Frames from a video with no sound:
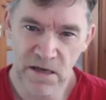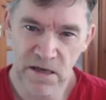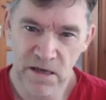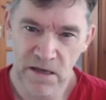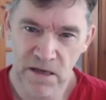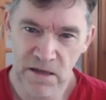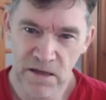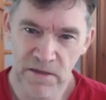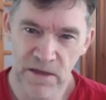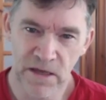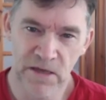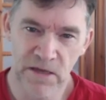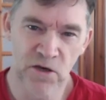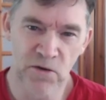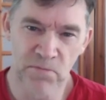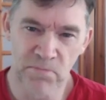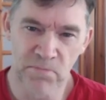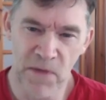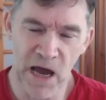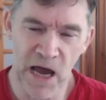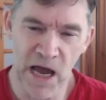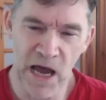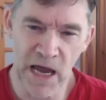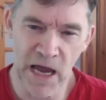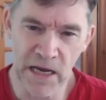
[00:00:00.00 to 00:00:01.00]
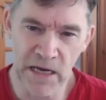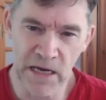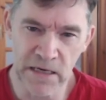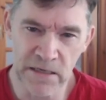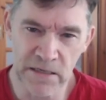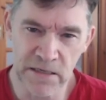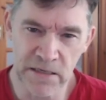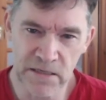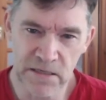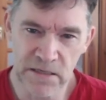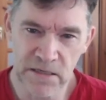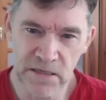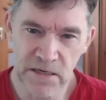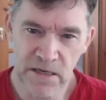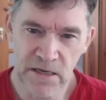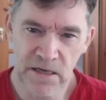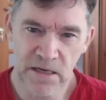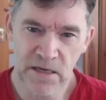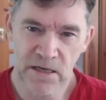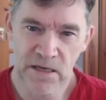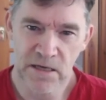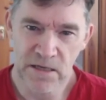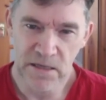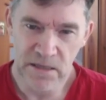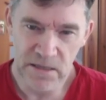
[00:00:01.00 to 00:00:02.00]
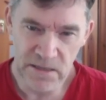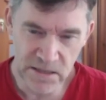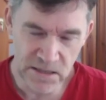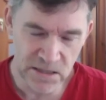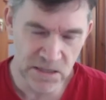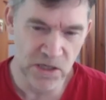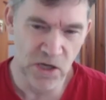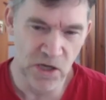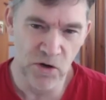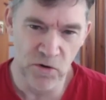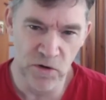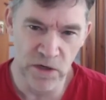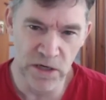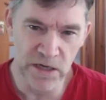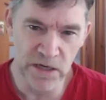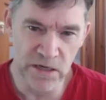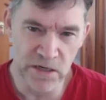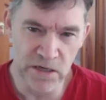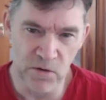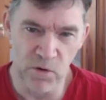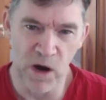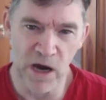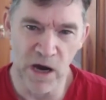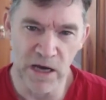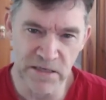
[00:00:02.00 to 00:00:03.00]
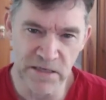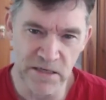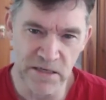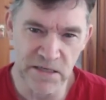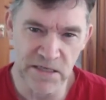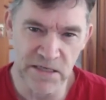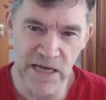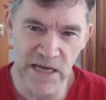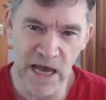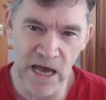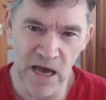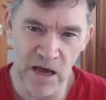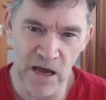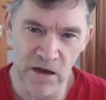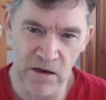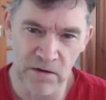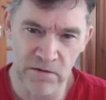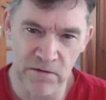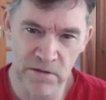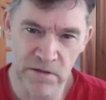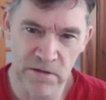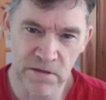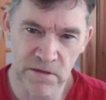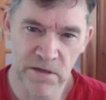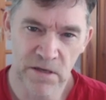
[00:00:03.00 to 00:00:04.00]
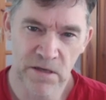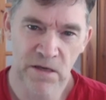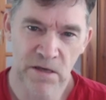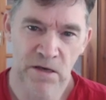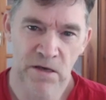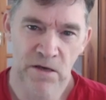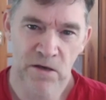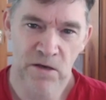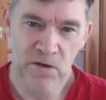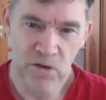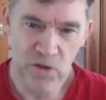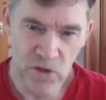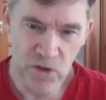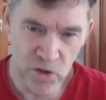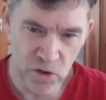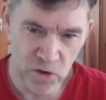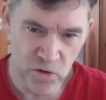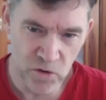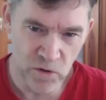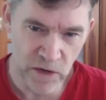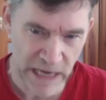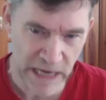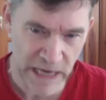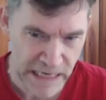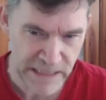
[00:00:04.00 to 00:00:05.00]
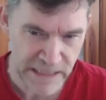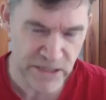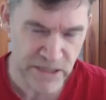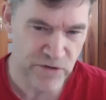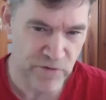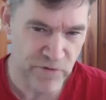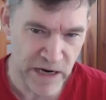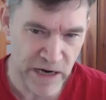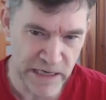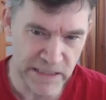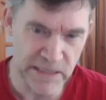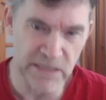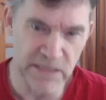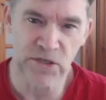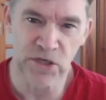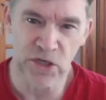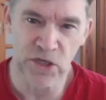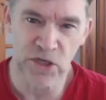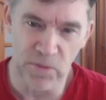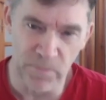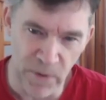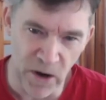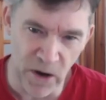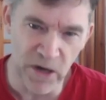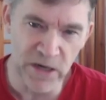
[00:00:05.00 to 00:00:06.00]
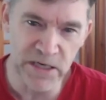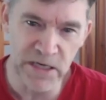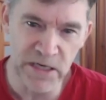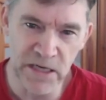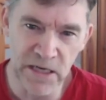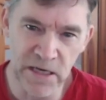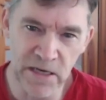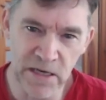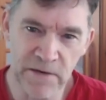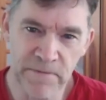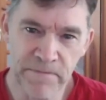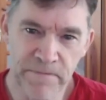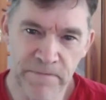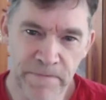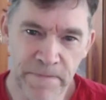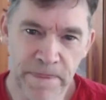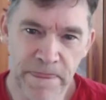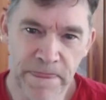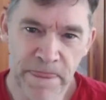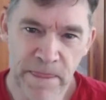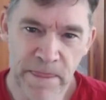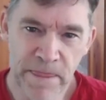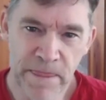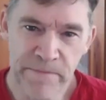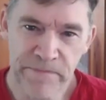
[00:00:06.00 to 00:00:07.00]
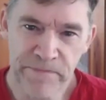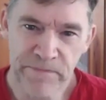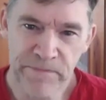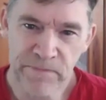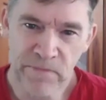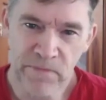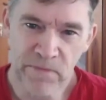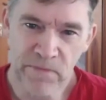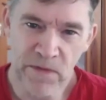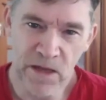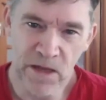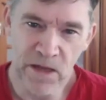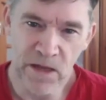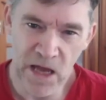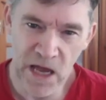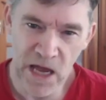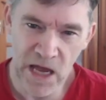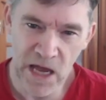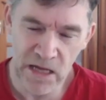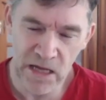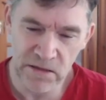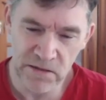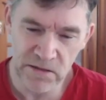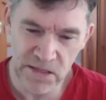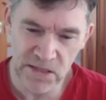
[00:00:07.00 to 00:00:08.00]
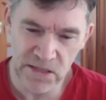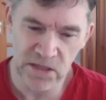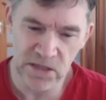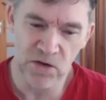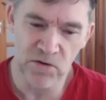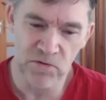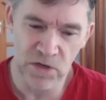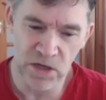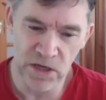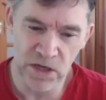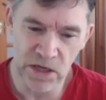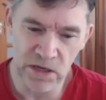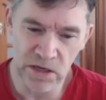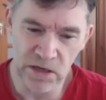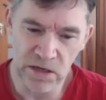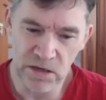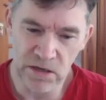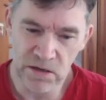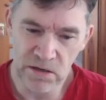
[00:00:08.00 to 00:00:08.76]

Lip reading: then your mind slowly quietens down, you integrate into your body, and slowly